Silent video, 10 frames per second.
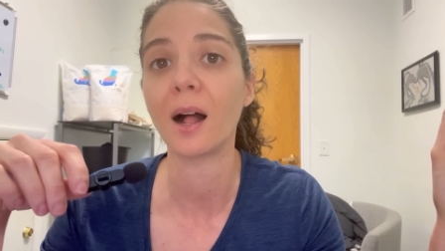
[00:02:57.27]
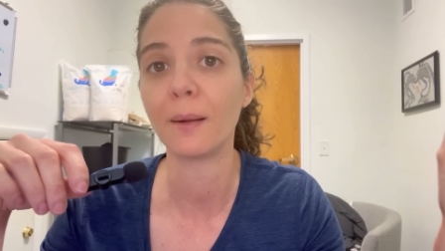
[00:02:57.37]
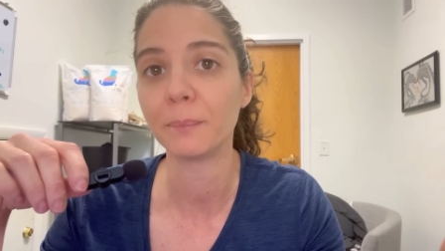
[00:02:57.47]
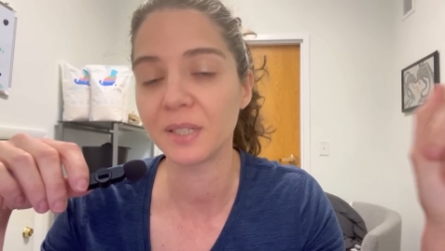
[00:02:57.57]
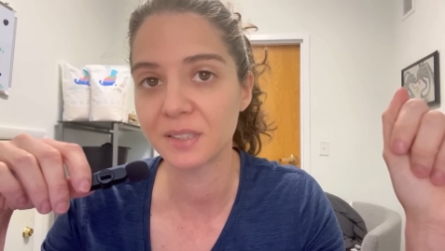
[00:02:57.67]

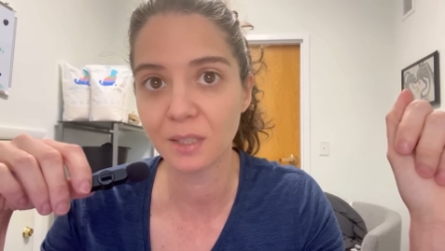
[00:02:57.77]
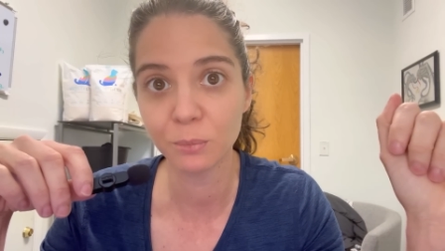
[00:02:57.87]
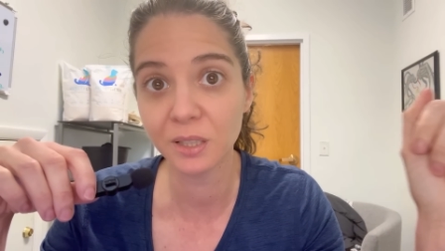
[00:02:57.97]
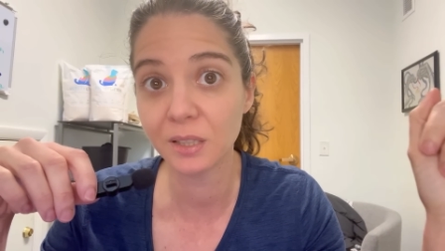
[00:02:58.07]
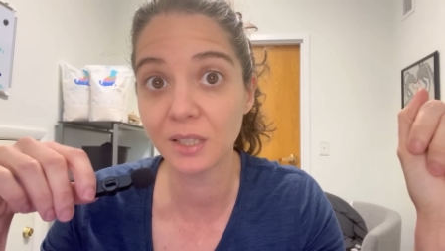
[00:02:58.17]
Um, but it's
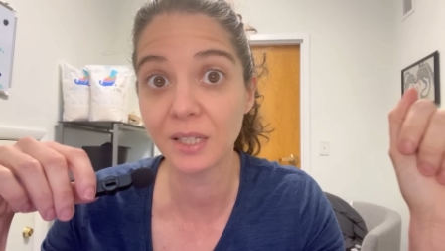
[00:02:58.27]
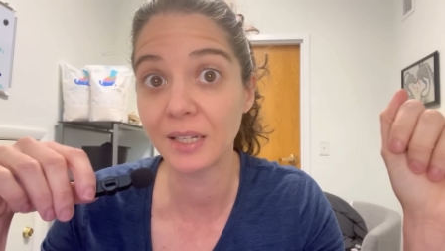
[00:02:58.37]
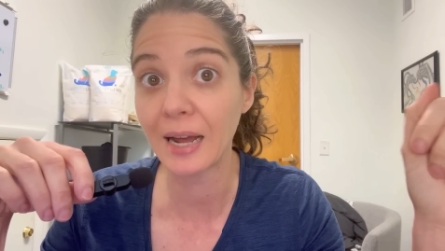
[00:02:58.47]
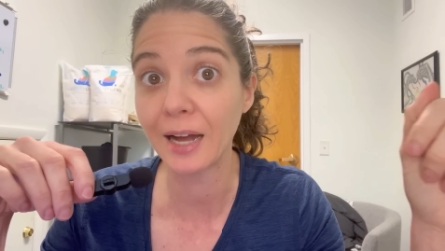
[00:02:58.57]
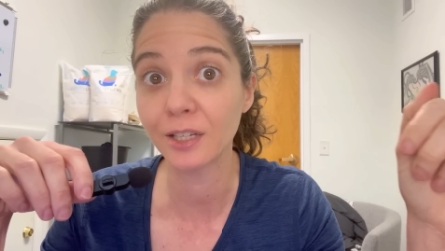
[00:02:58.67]
completely
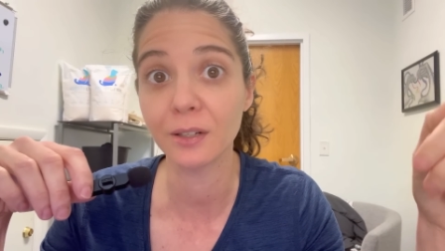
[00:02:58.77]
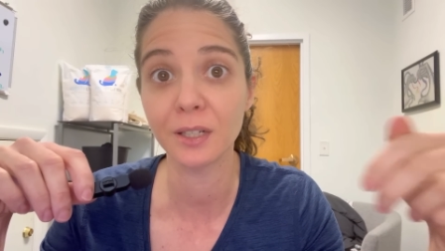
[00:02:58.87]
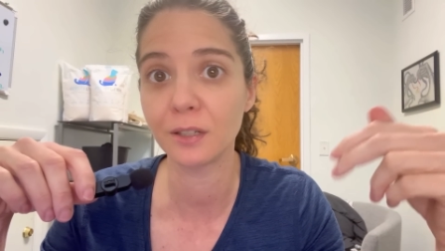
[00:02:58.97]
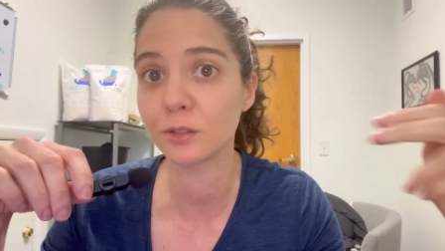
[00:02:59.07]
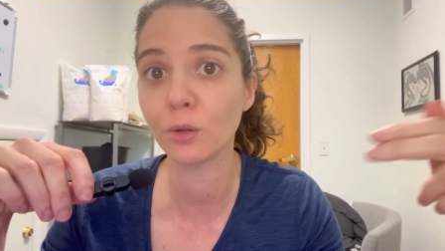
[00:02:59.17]

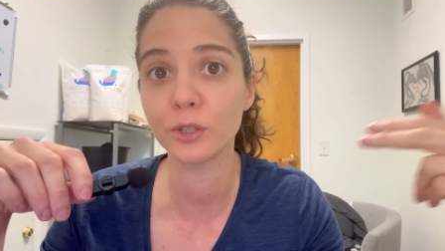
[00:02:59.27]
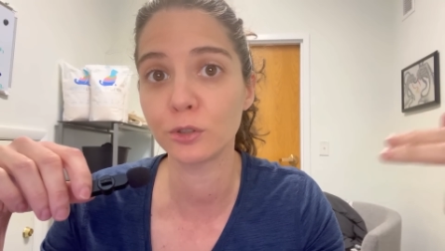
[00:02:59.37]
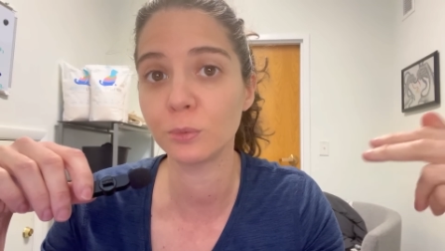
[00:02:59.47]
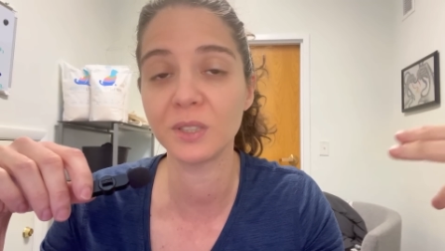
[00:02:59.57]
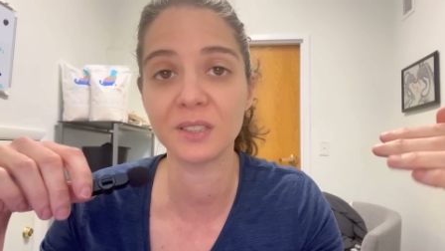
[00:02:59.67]
inaccurate. And it's only
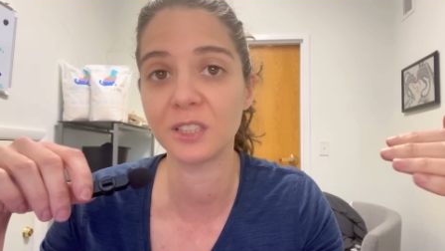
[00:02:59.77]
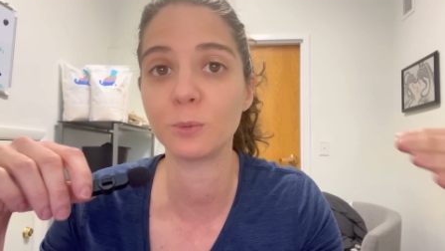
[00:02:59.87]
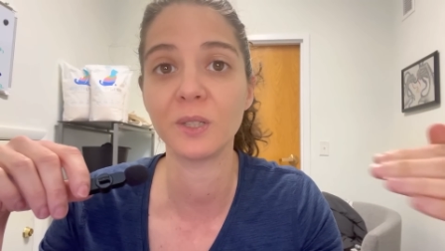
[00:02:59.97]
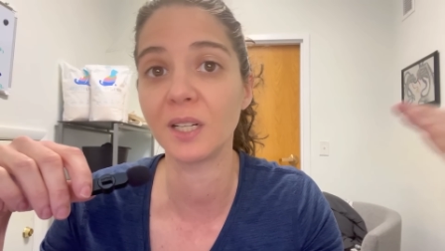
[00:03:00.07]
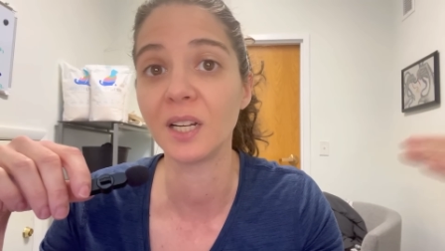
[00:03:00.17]
true because it's